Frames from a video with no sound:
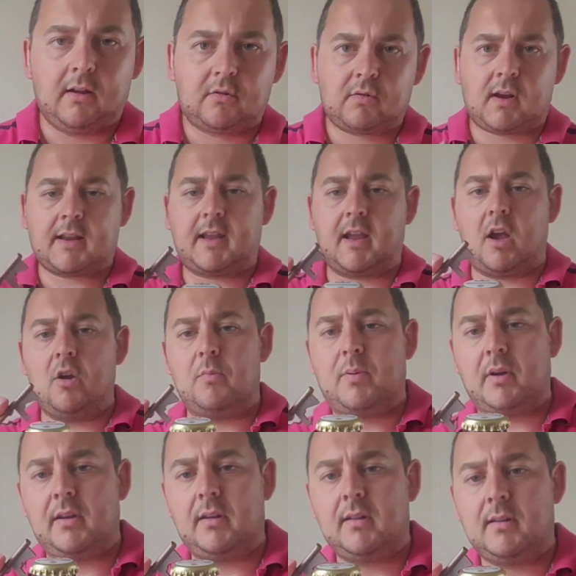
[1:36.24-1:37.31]
crack it
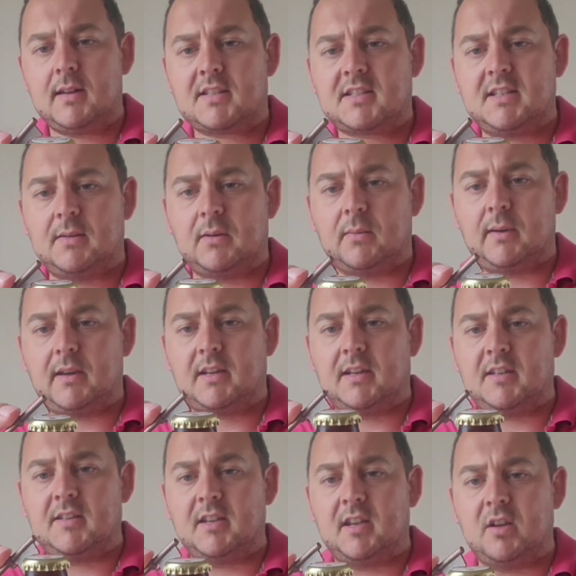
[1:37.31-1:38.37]
open. Let's see what we
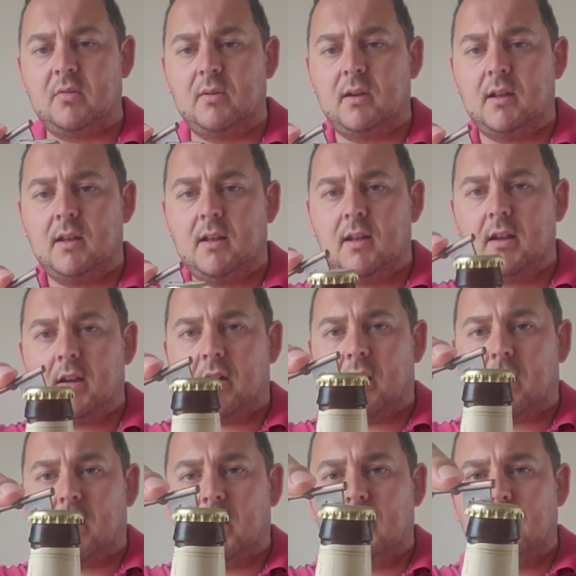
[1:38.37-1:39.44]
can do.
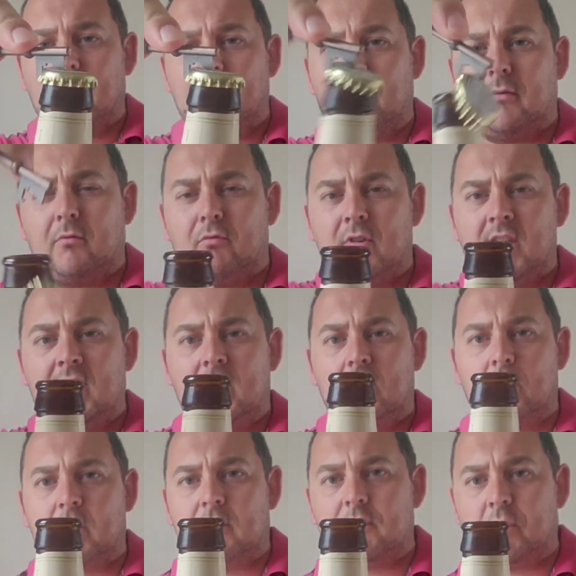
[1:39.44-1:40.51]
I'm really
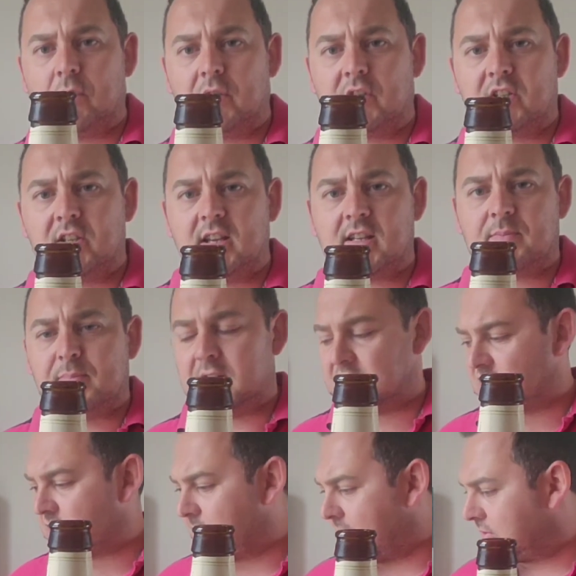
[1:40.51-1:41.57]
looking forward to this. Bit of
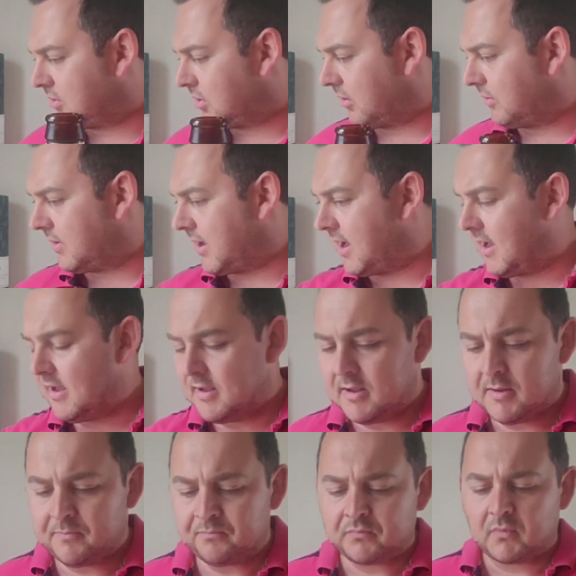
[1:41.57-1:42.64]
smoke on there.
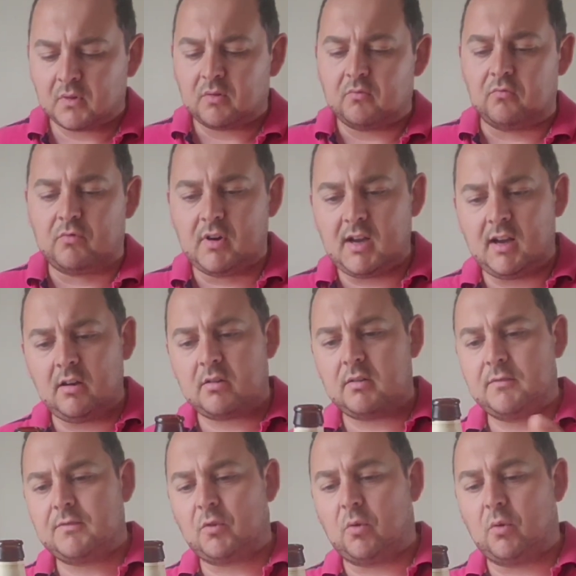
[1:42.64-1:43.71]
Really
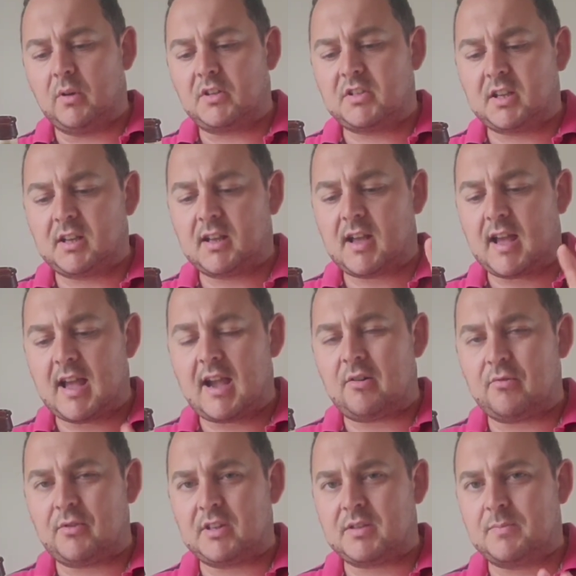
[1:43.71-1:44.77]
looking forward to
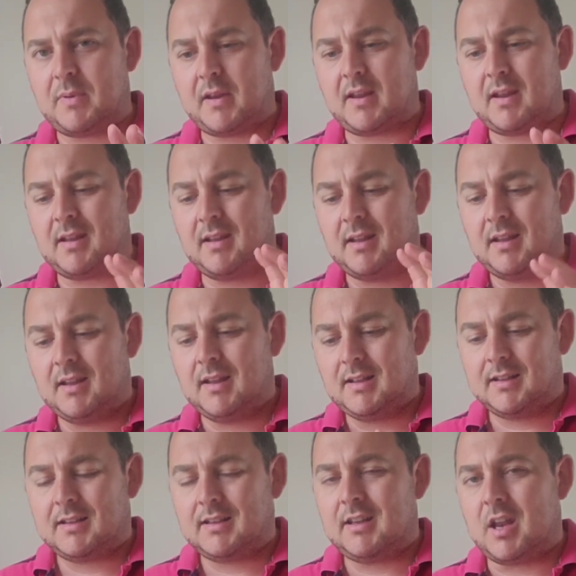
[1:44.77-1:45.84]
how this beer,
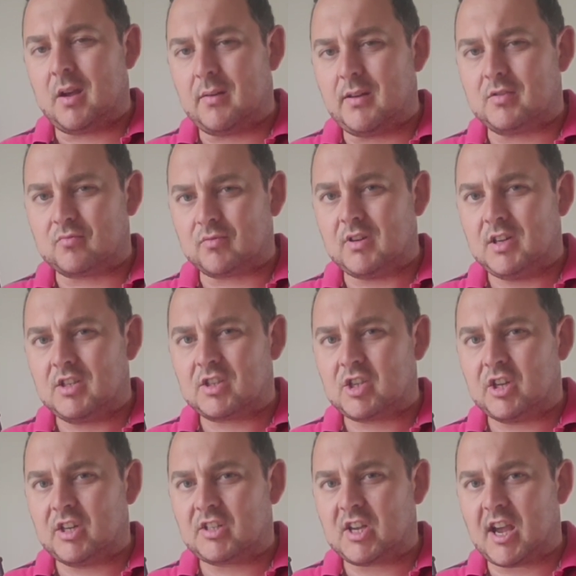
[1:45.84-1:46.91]
you know, is
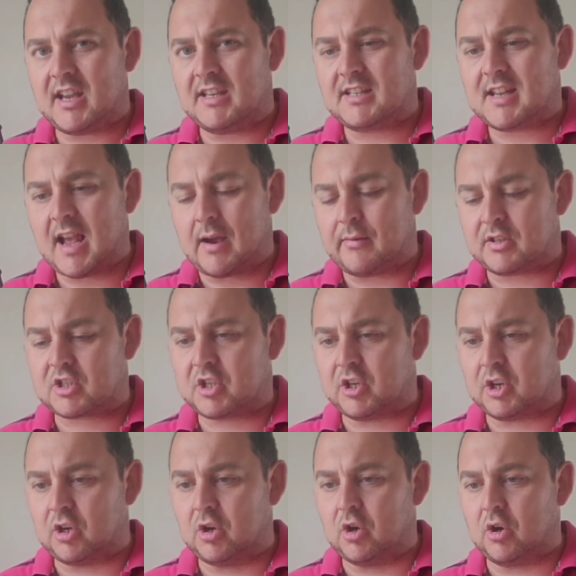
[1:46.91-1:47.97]
going to taste, how it's going
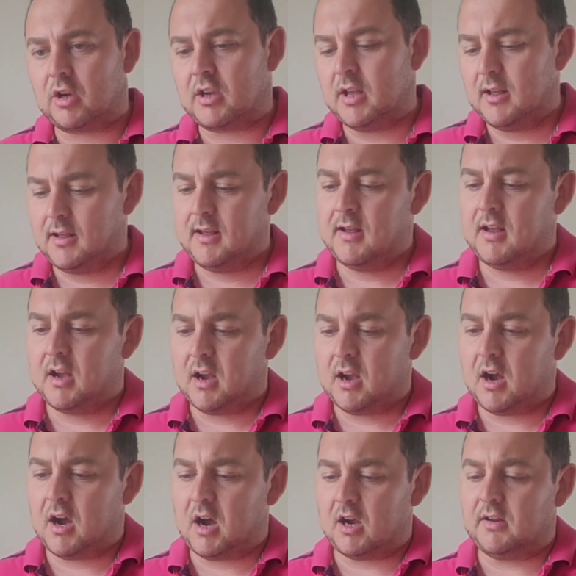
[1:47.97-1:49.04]
to look.
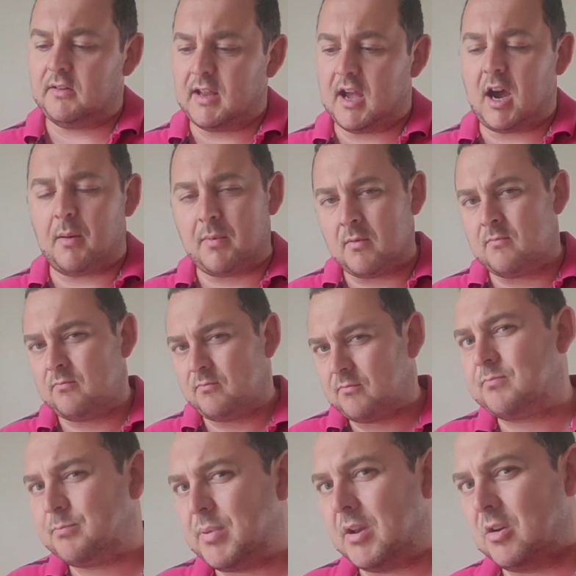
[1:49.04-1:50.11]
I've been
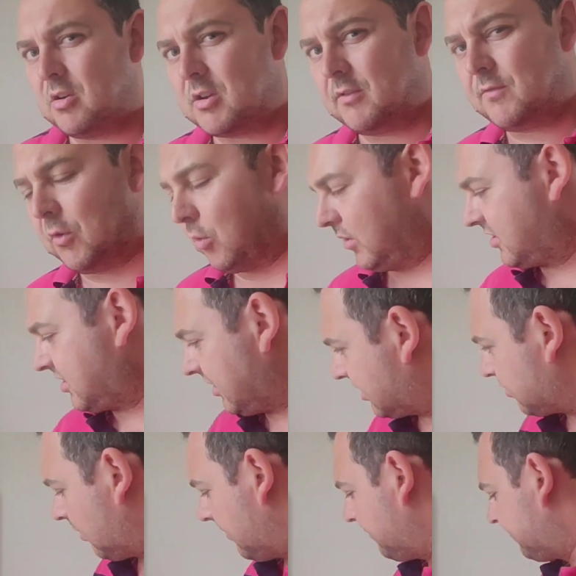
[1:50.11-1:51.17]
looking forward to
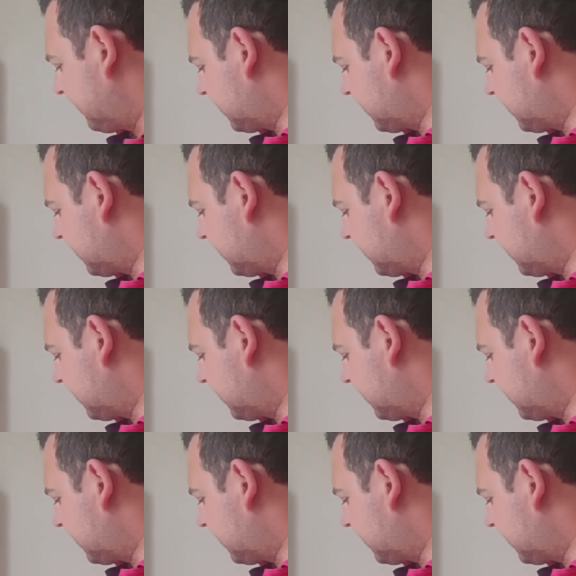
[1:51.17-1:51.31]
this one.